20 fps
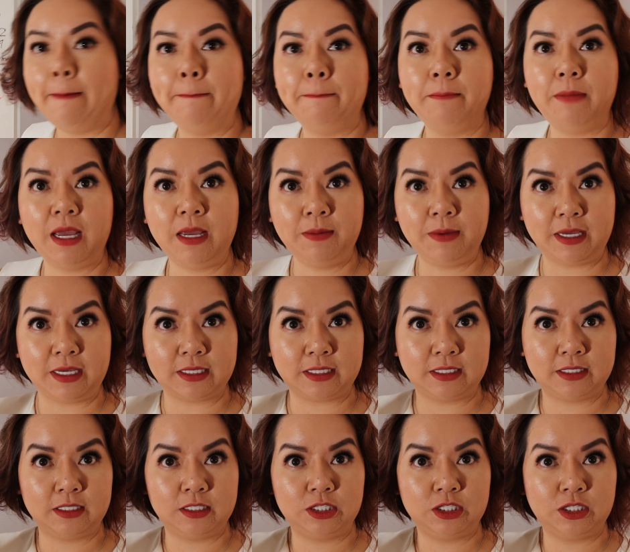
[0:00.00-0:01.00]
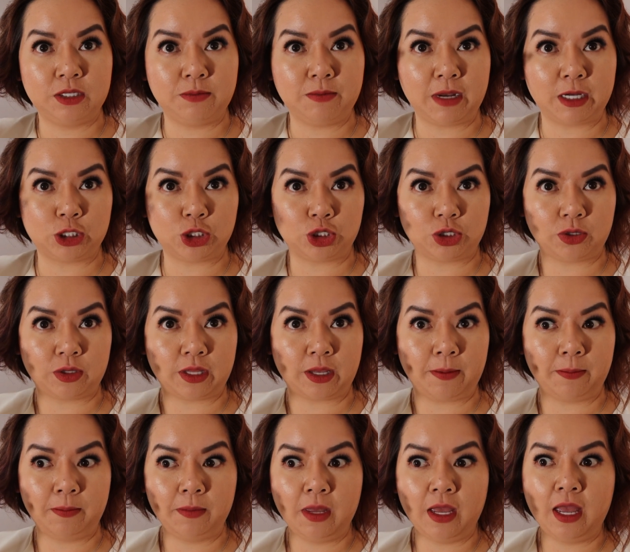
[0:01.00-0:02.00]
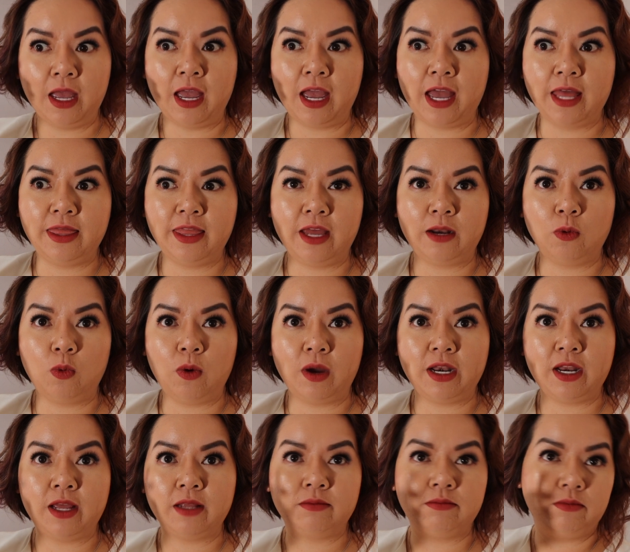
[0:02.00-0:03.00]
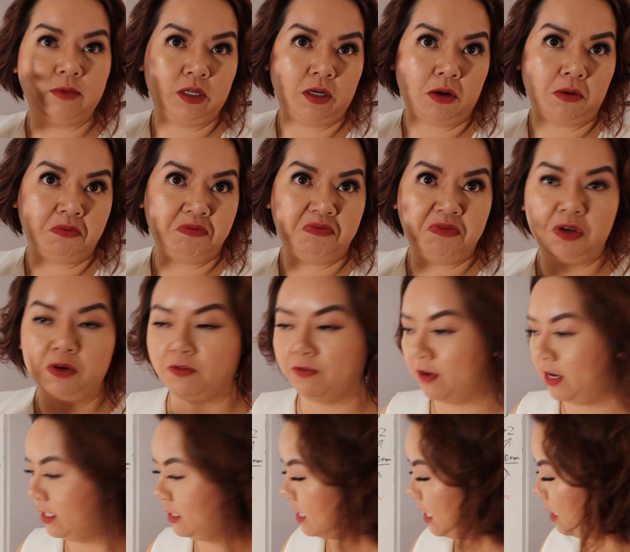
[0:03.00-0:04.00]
babies to measure them, and then when you find